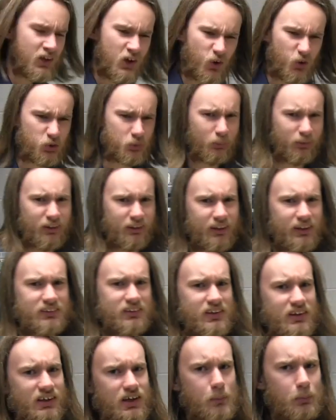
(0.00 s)
would really like
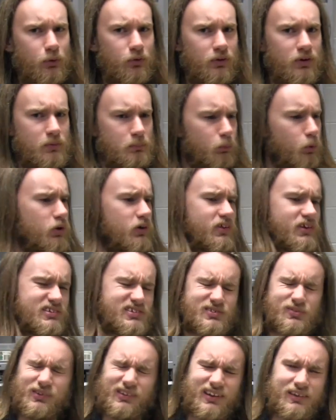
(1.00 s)
to get a couple more of these
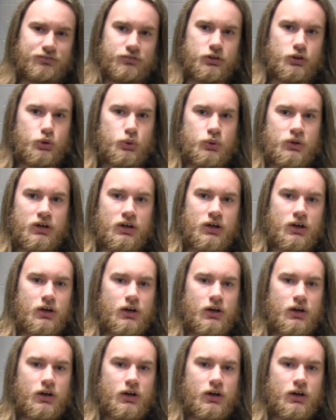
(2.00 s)
because we only have 2.